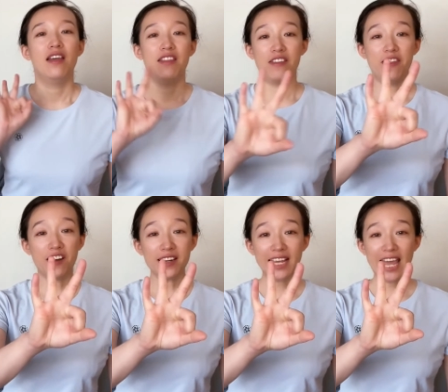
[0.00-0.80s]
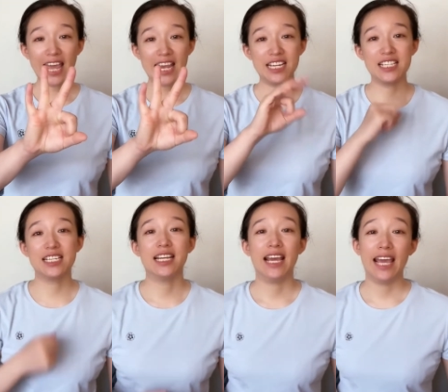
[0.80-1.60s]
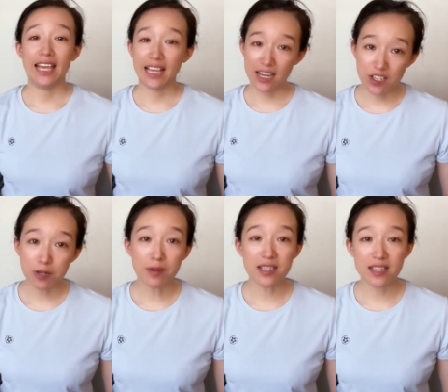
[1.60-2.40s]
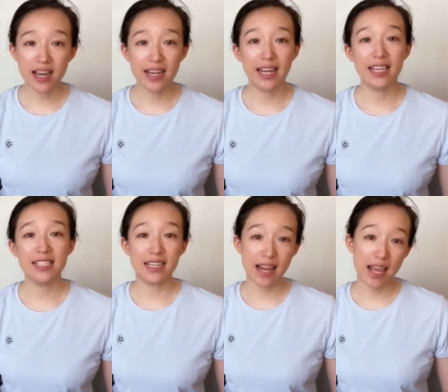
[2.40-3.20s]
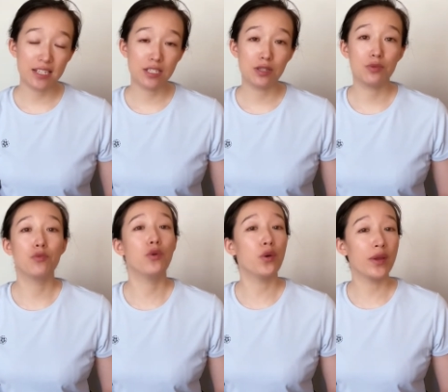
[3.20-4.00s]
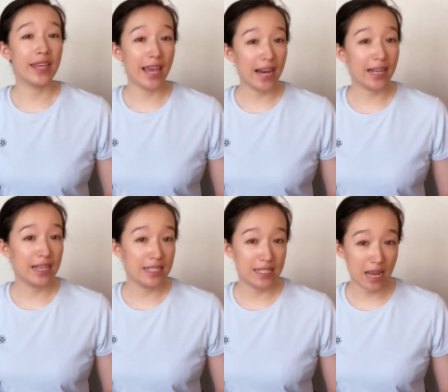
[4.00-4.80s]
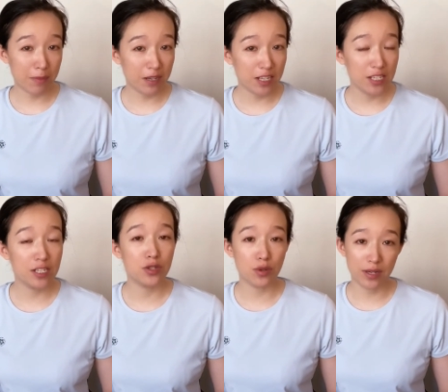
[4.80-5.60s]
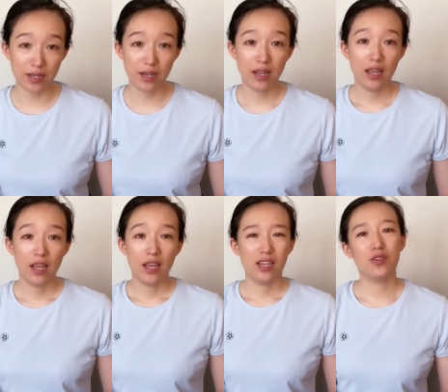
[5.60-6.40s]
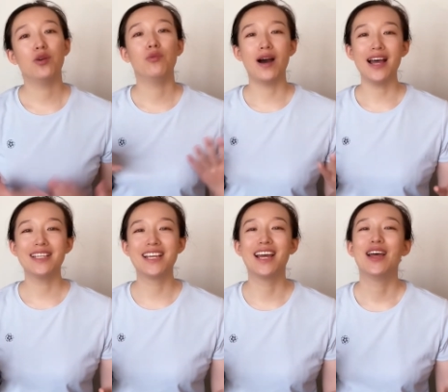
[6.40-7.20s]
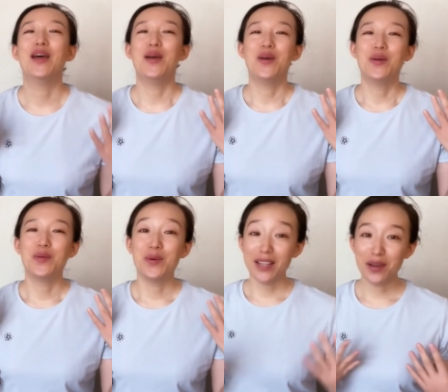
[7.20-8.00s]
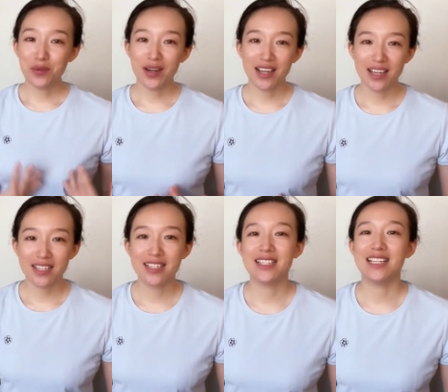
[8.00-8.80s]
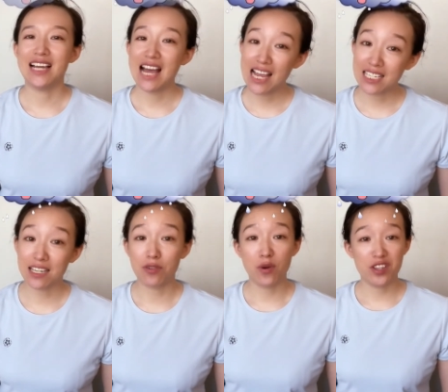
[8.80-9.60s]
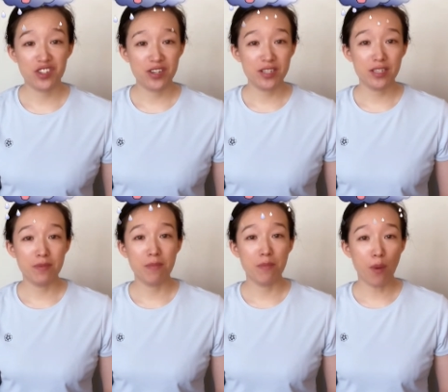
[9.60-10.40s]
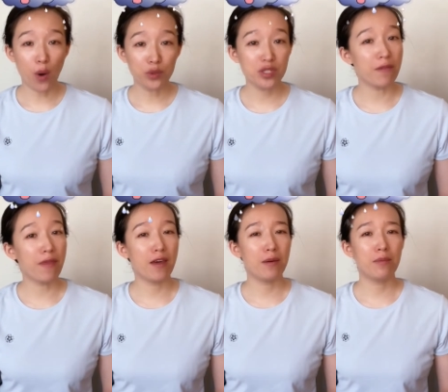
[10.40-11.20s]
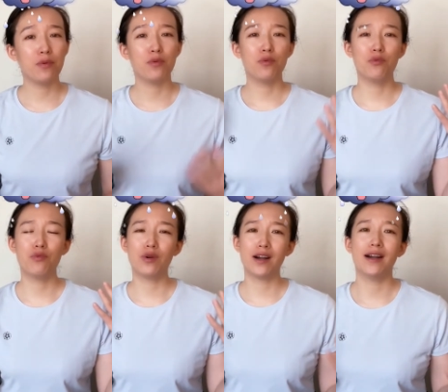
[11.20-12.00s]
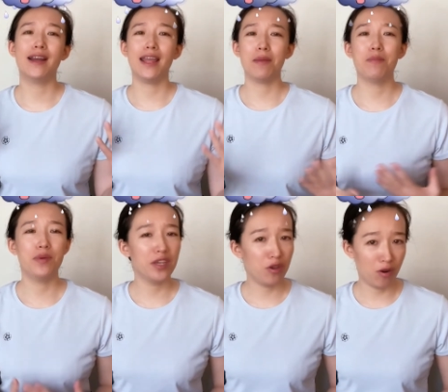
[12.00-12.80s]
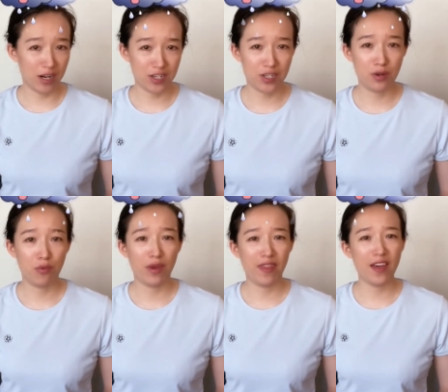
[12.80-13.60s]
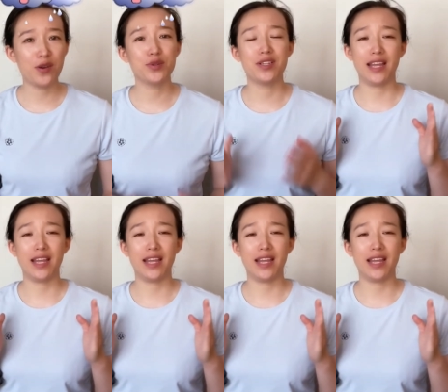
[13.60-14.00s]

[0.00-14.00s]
The third case, a customer side his lens will get contaminated soon. You know what? When I was asked the questions, most of them were ambiguous, without